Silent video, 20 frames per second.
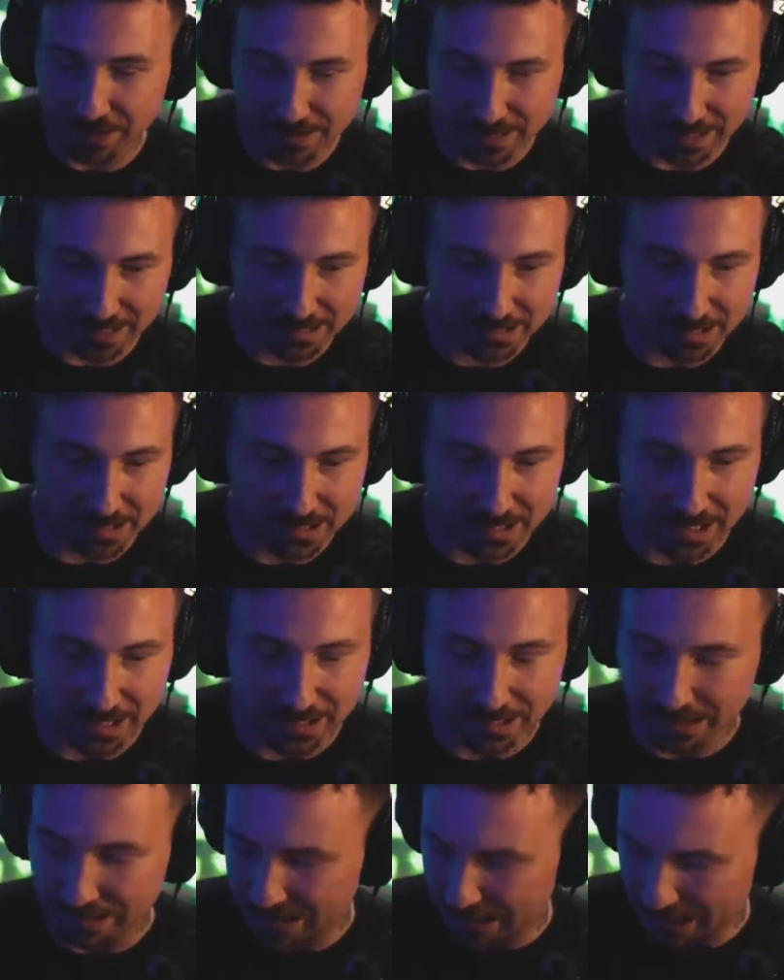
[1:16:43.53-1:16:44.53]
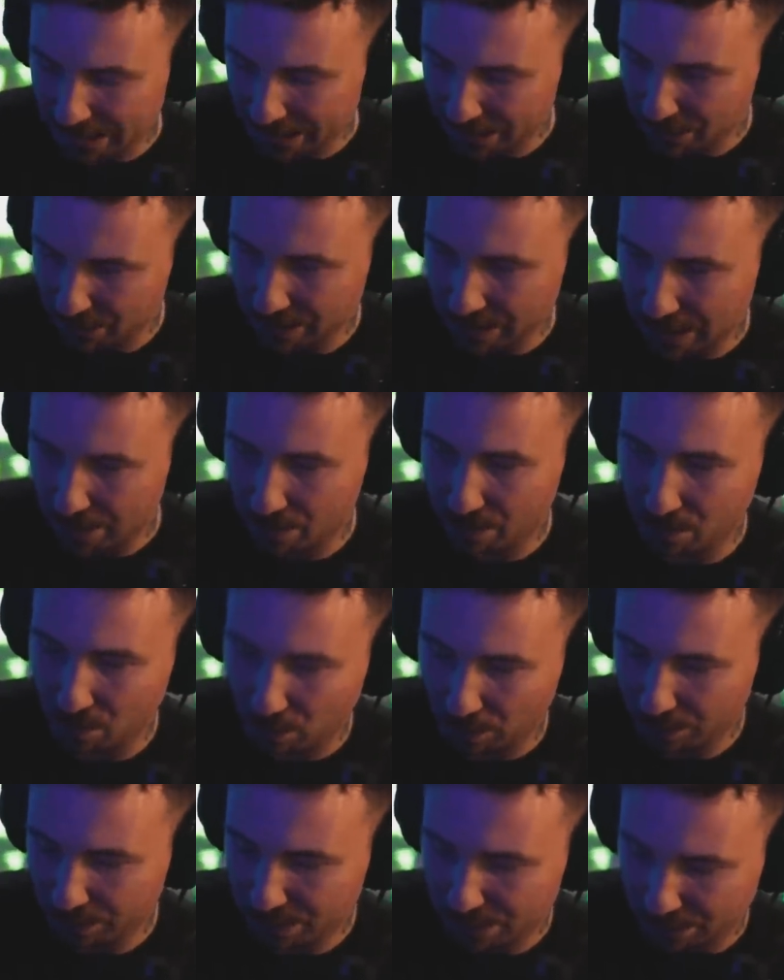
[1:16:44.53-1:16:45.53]
Dex, is that is that actually how it
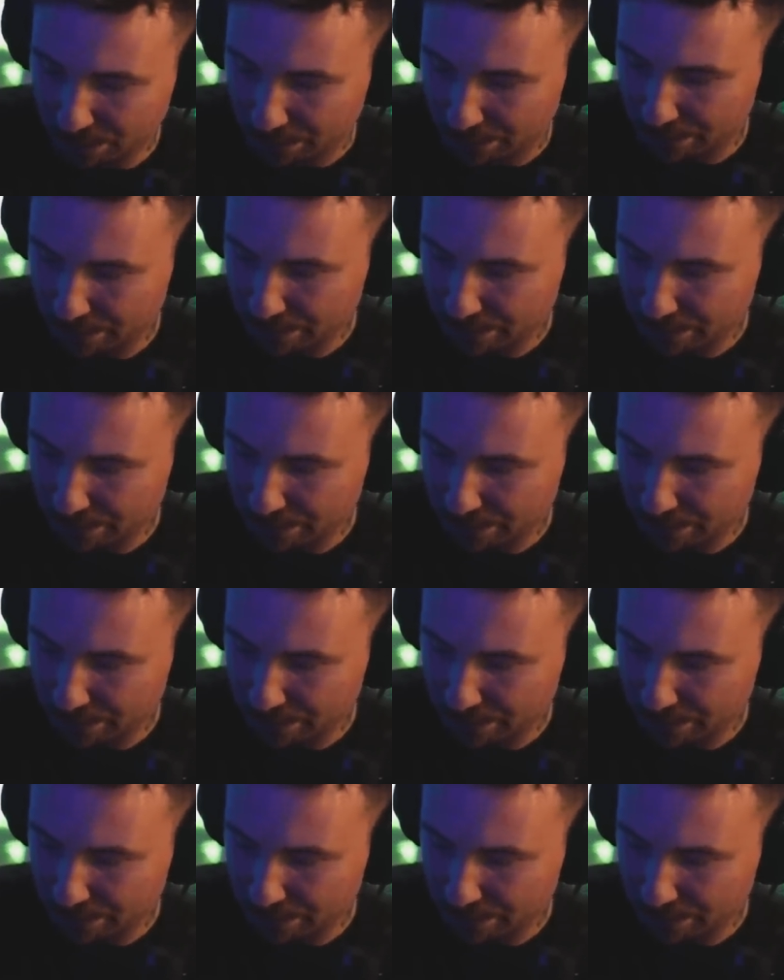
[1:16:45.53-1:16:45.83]
works, or?